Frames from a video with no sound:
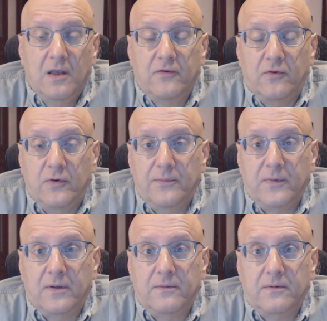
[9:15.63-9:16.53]

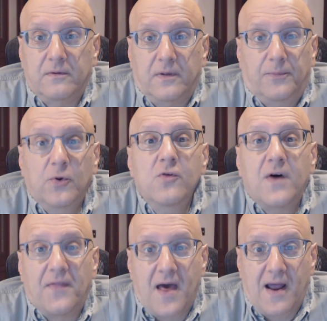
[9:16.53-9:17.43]
to improve
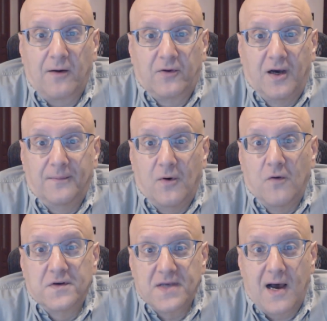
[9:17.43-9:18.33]
on that outcome
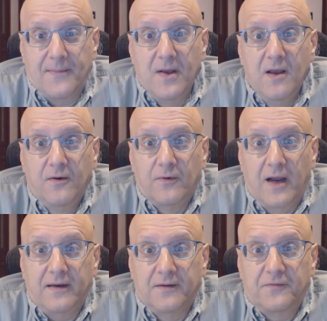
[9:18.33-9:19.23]
over time.
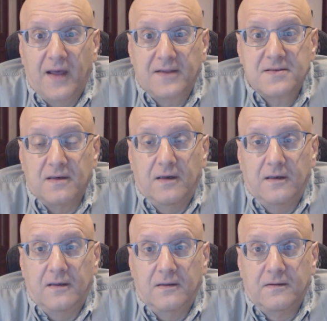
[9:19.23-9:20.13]
Right? If that's
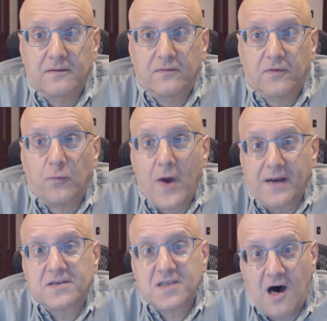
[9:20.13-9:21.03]
the way
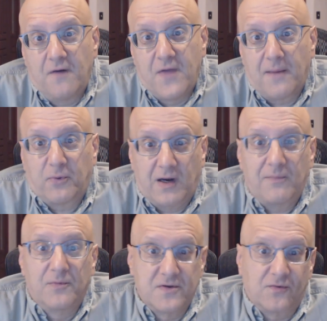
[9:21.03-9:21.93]
to solve that
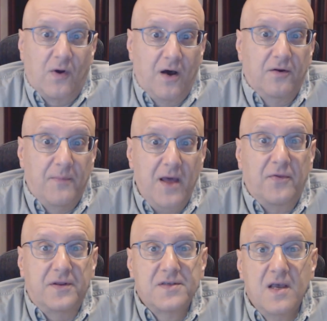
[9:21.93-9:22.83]
problem is through other
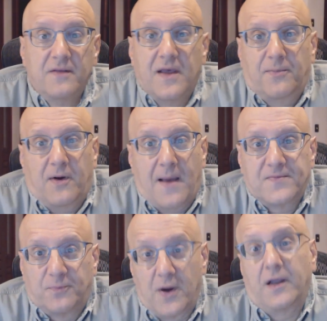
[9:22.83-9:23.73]
methods that
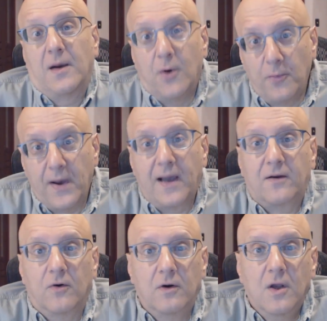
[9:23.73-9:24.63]
perhaps break up OPEC
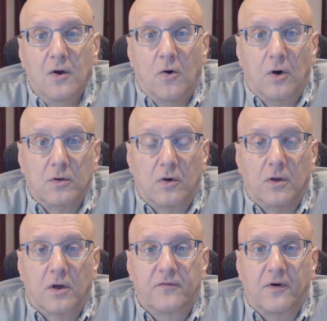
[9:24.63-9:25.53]
or
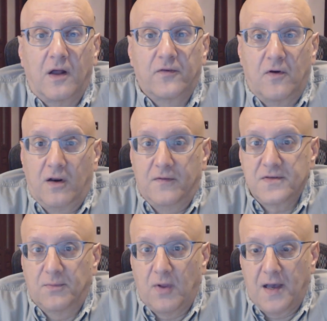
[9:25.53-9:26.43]
look for alternative
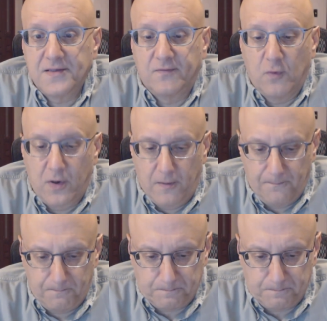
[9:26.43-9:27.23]
supplies of oil.